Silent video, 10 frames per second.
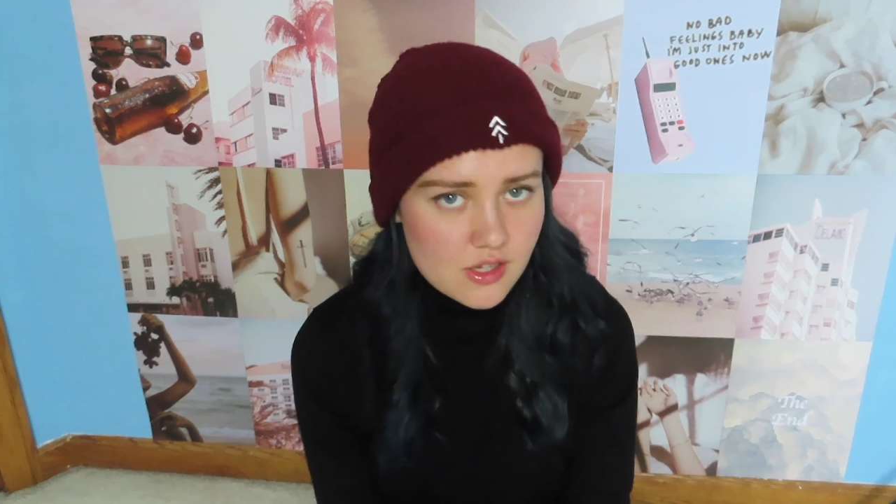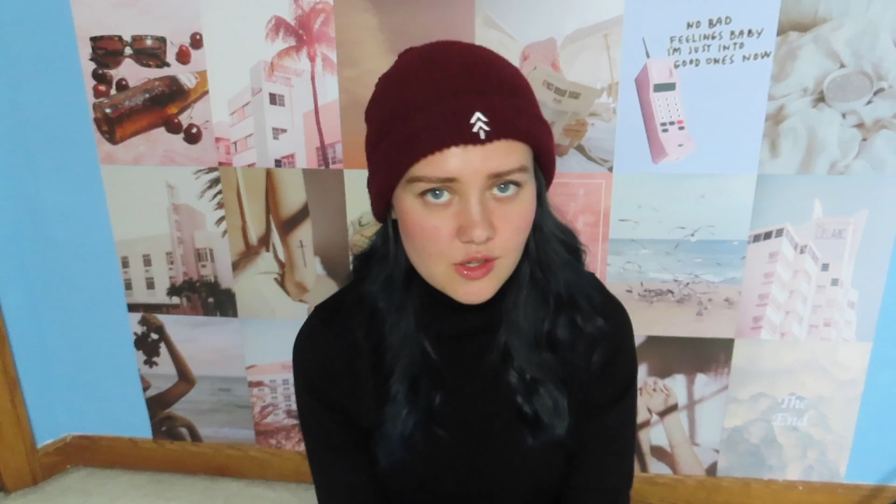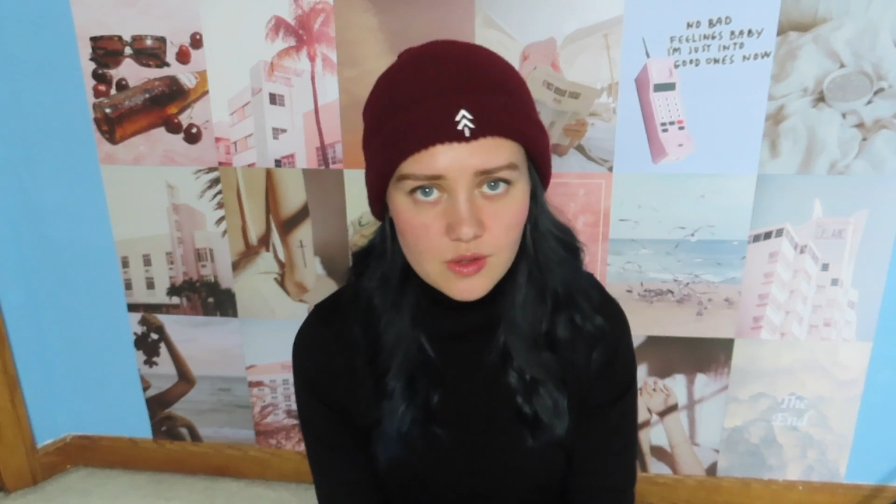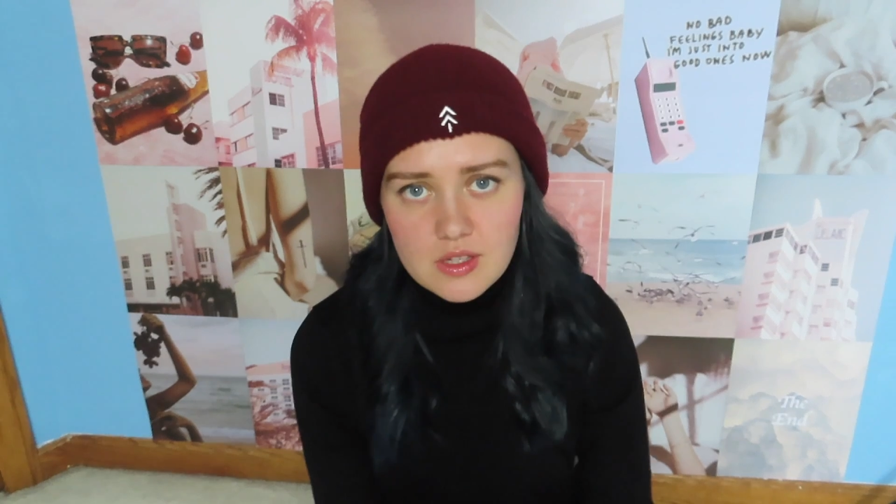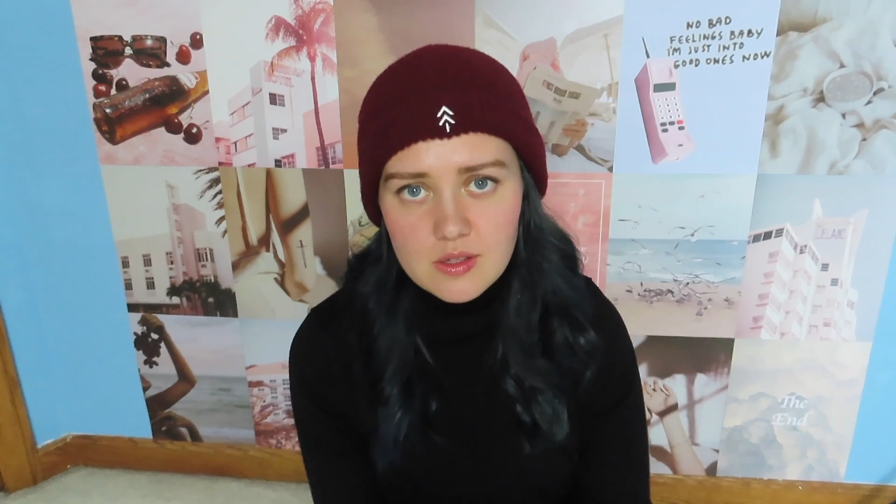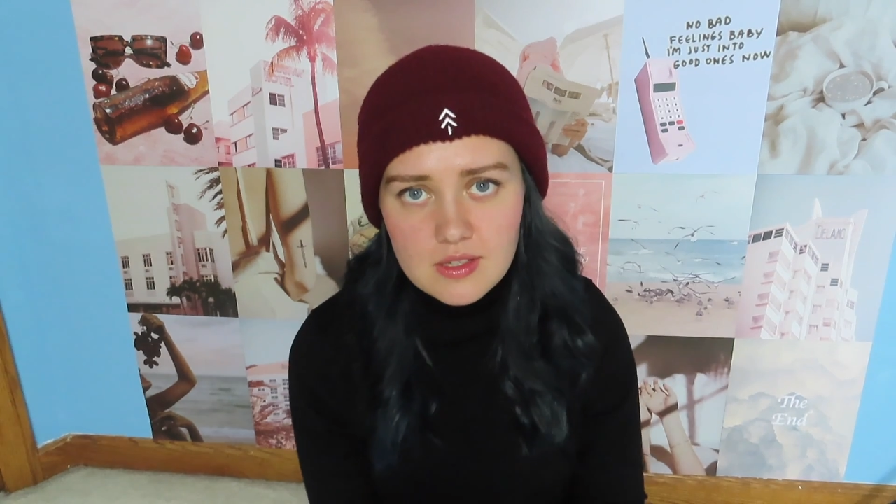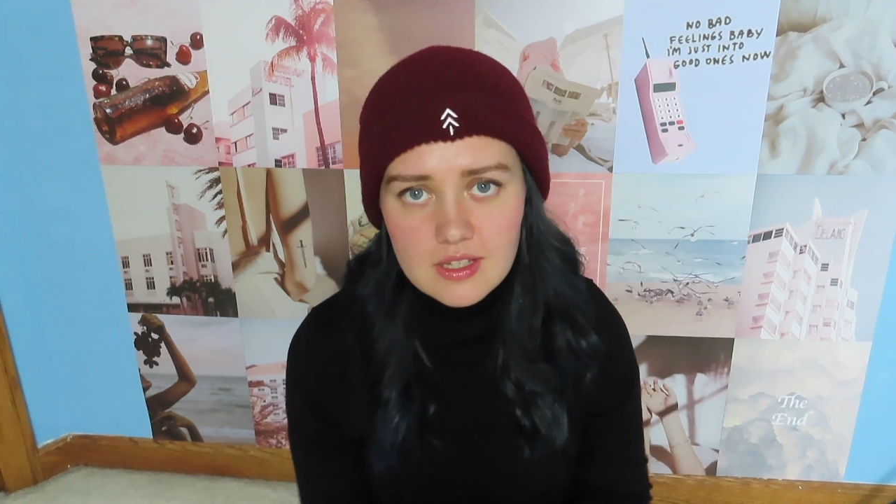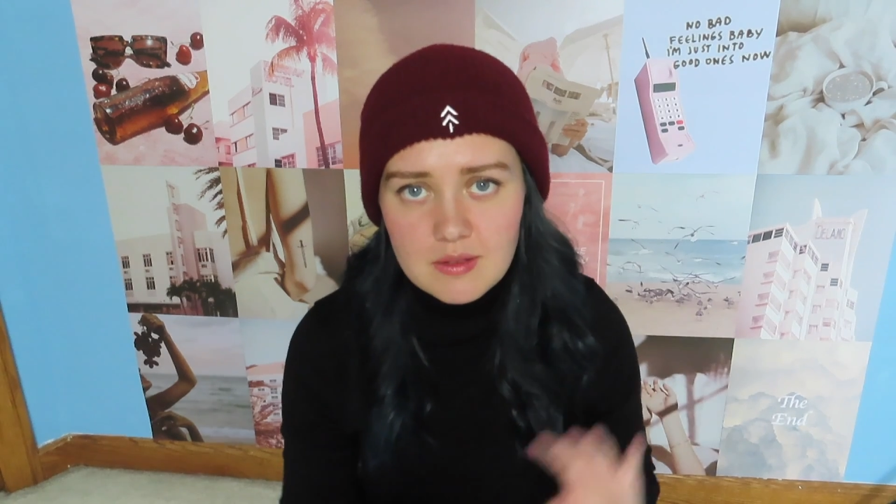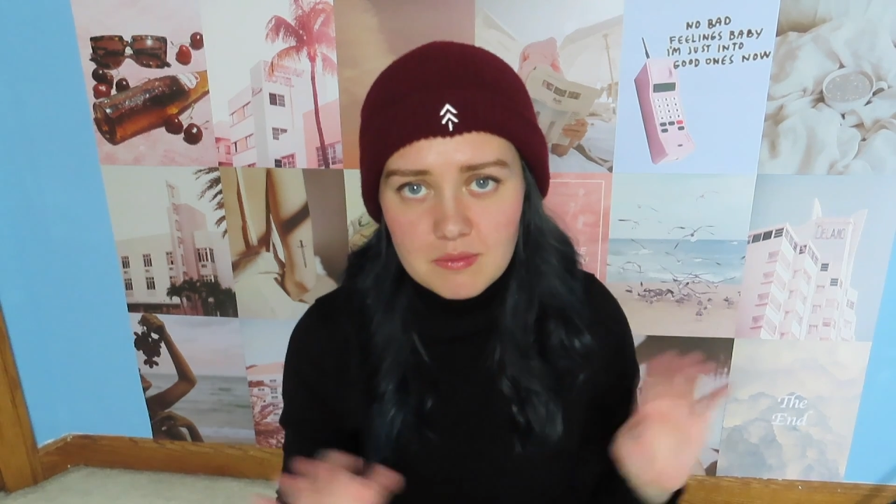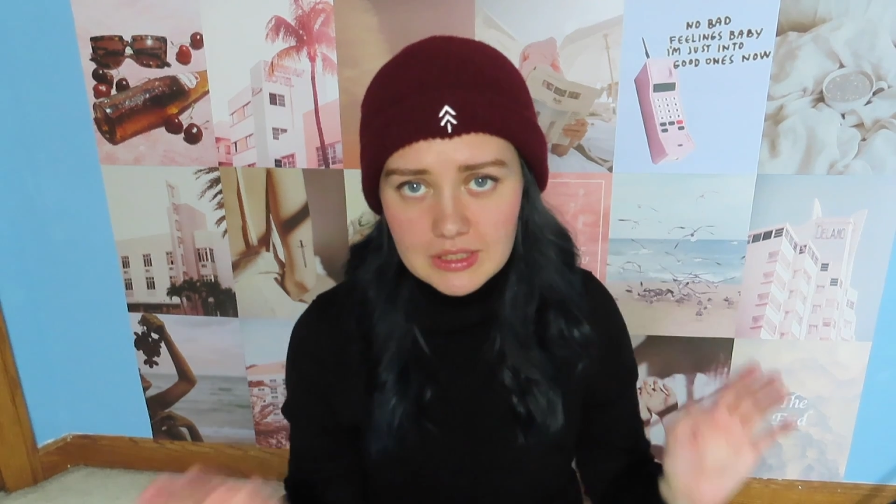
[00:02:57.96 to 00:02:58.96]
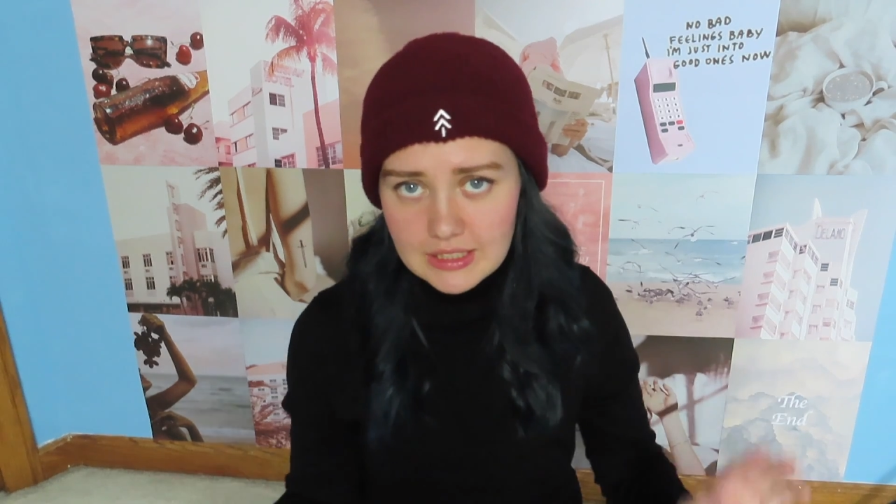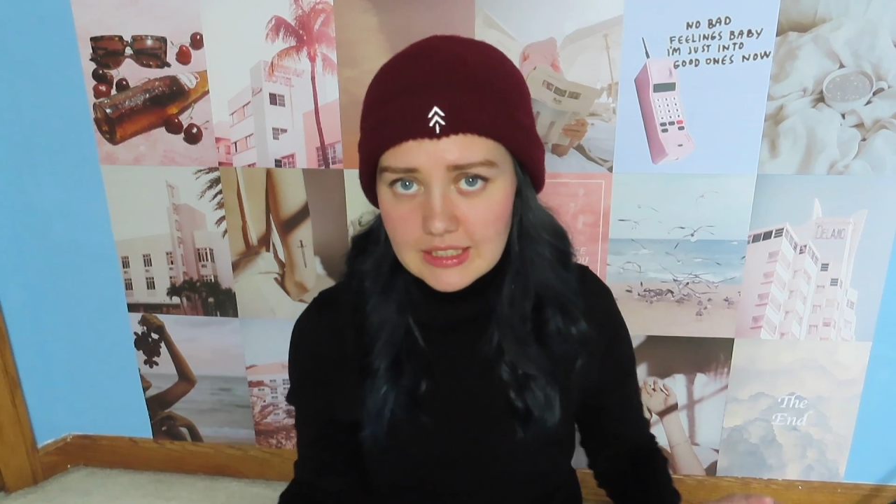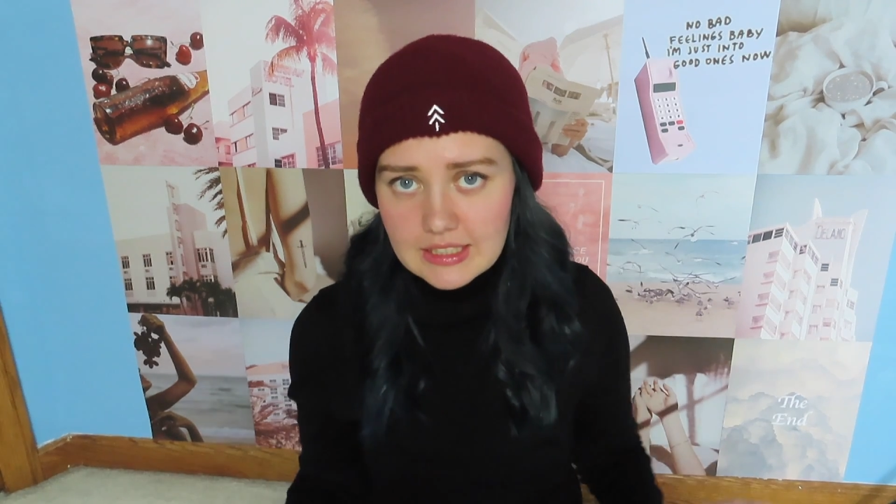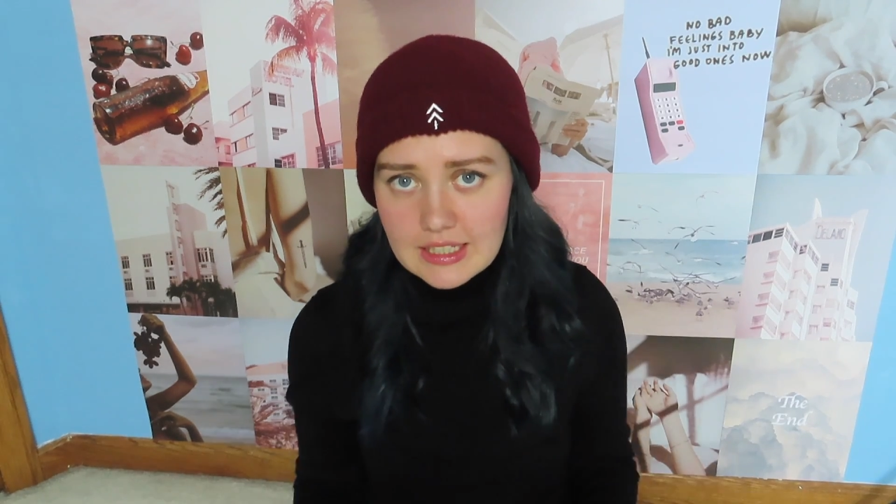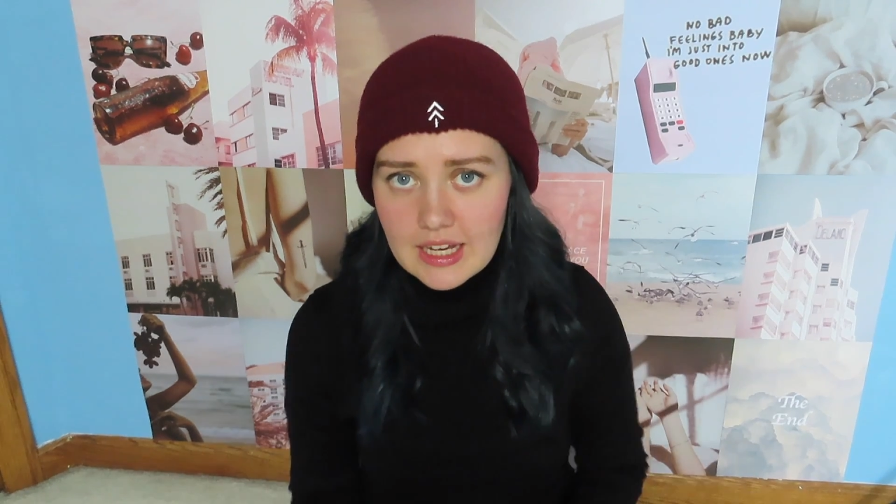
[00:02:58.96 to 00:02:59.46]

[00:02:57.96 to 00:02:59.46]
So this was a completely